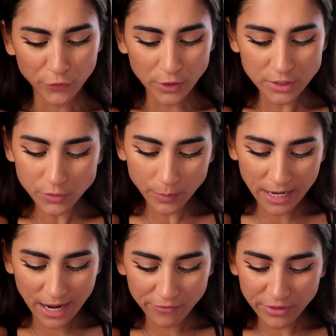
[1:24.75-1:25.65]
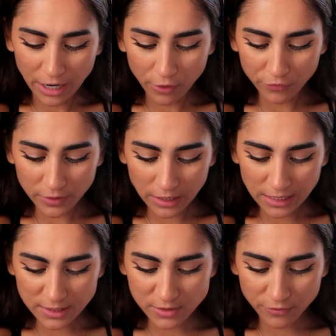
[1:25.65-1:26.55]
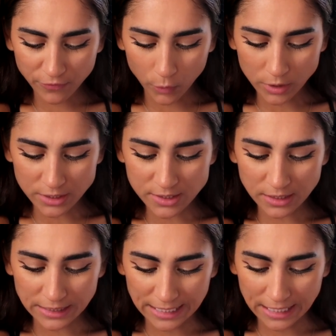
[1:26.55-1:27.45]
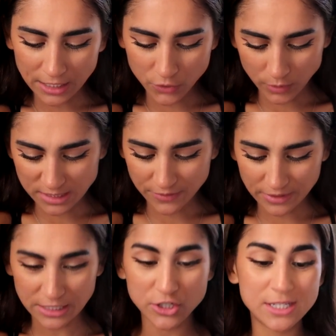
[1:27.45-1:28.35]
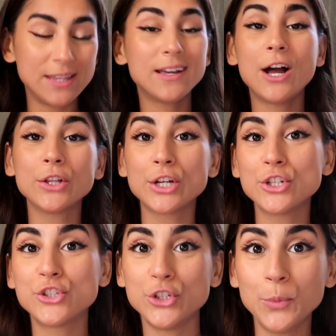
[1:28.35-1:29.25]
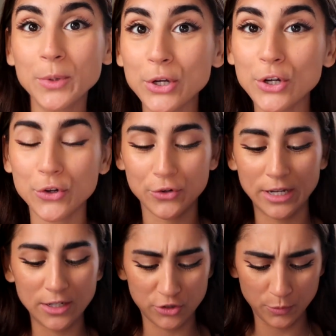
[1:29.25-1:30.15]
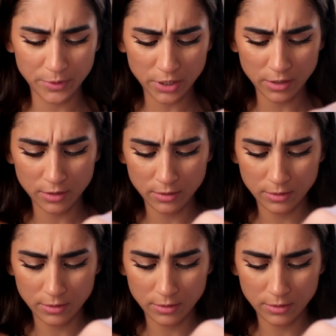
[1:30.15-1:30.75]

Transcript: first we have the Alpha Lux Force legging 27 inches in the color Jupiter Green. Jupiter?